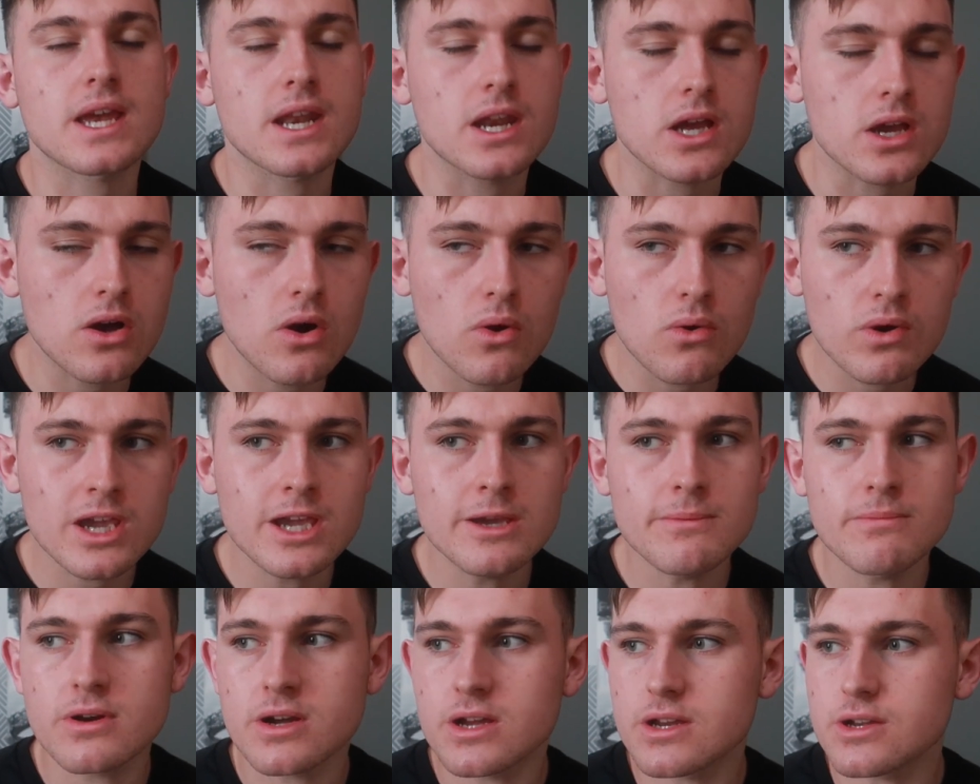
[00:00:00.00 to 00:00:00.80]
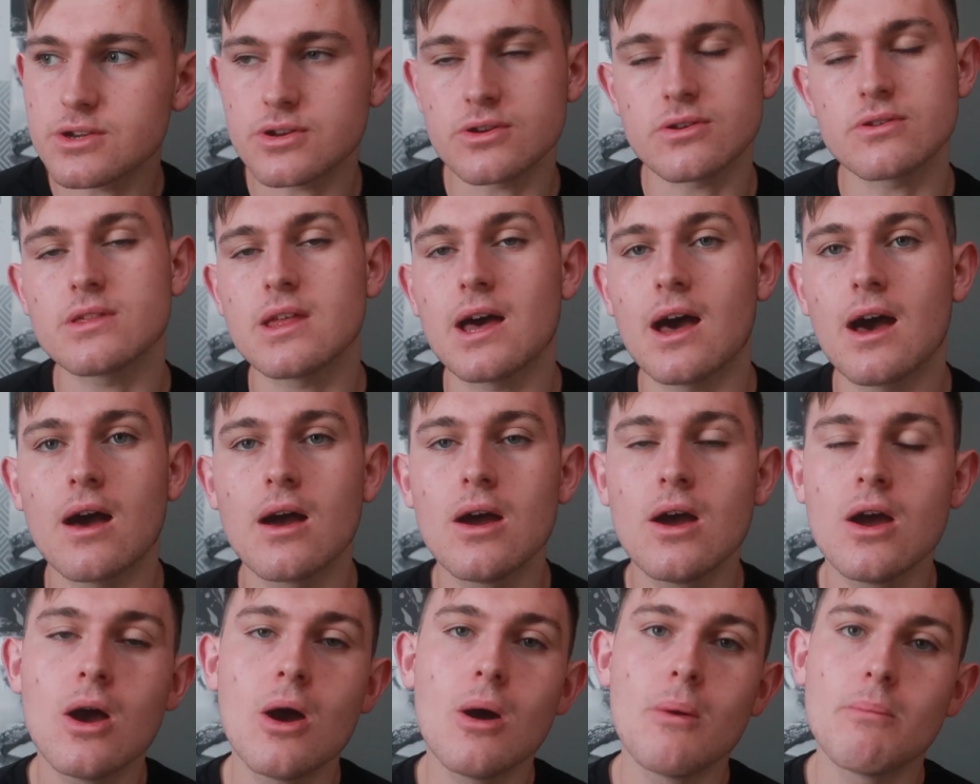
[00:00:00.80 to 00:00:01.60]
And a goalkeeper can do
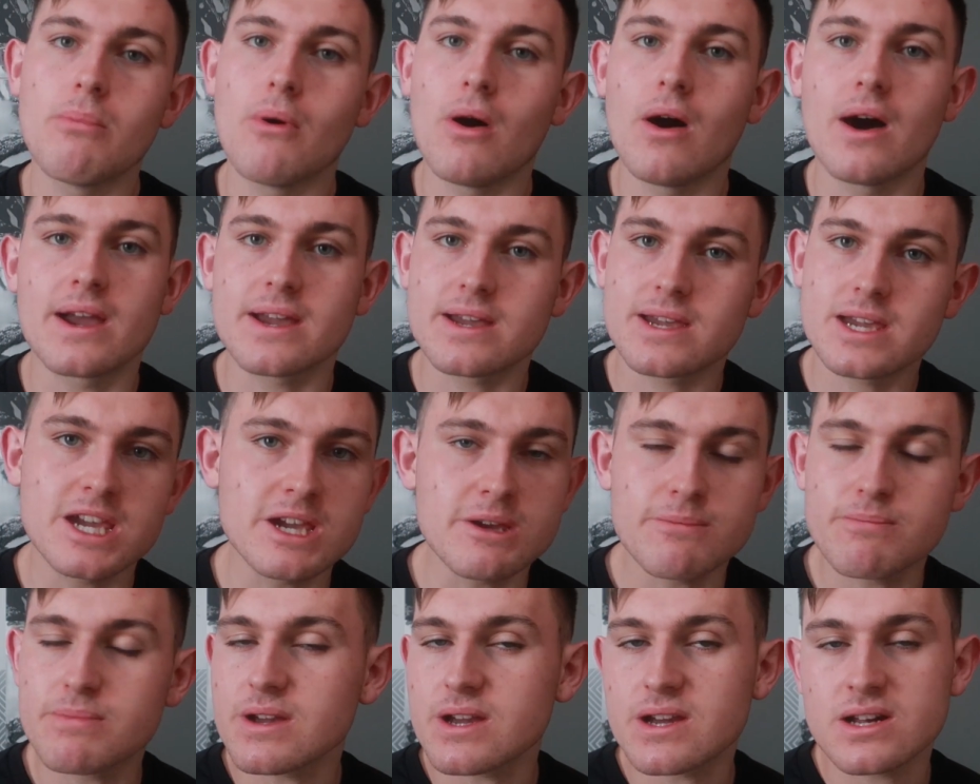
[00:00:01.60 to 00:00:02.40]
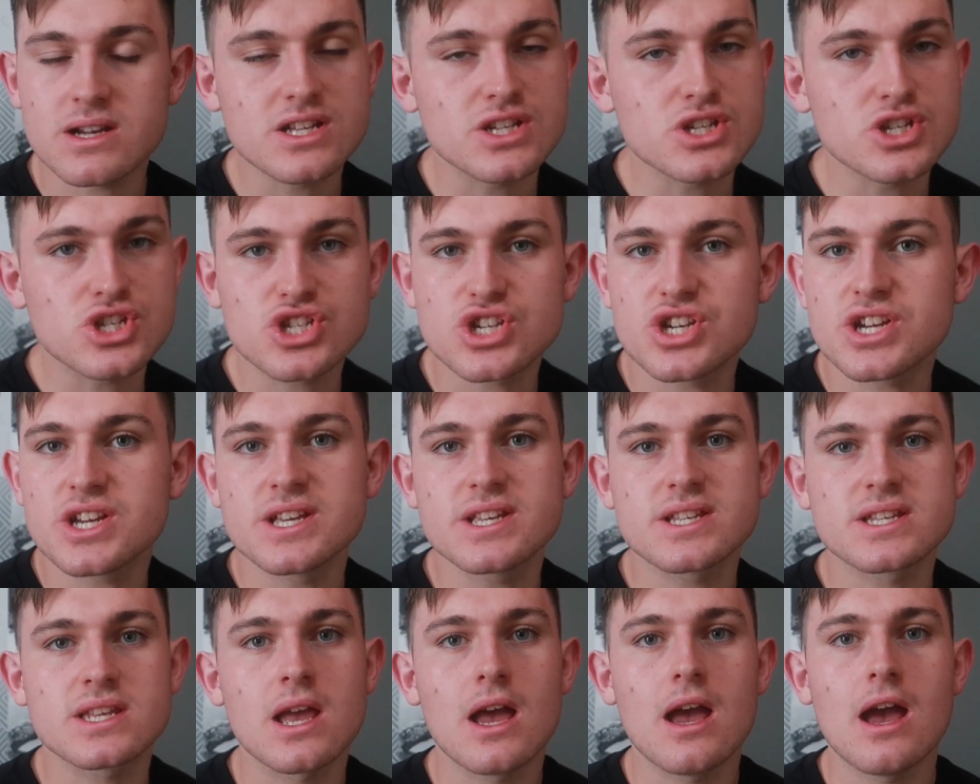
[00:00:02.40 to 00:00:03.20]
that by keeping clean
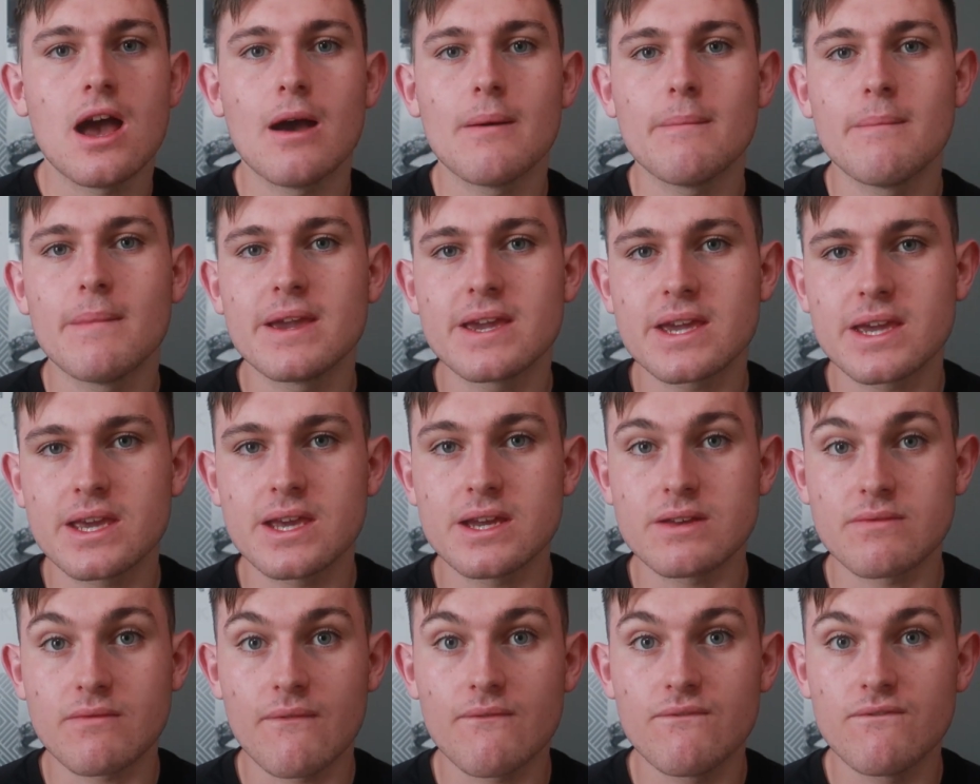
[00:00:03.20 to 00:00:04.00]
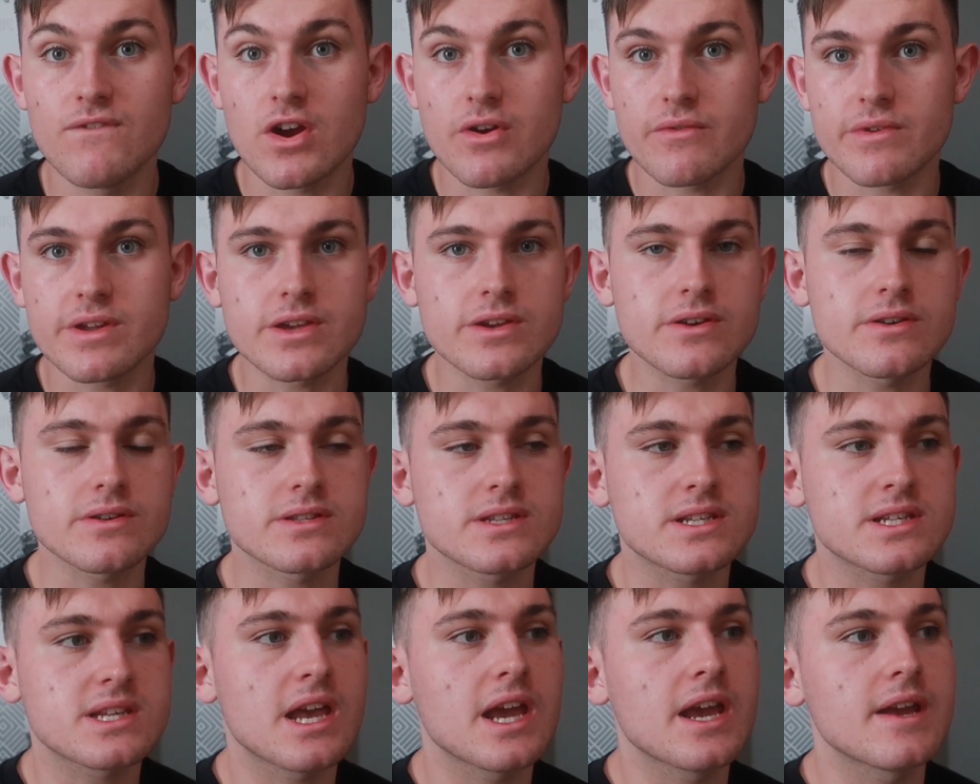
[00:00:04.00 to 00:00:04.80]
sheets and making very
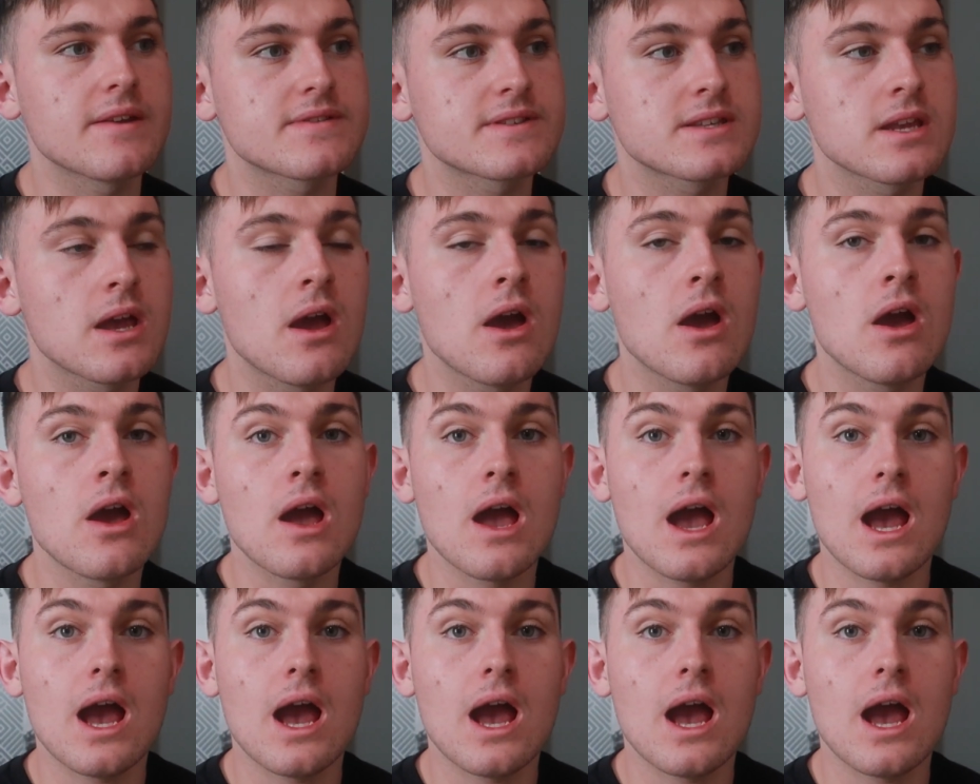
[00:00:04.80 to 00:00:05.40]
good saves.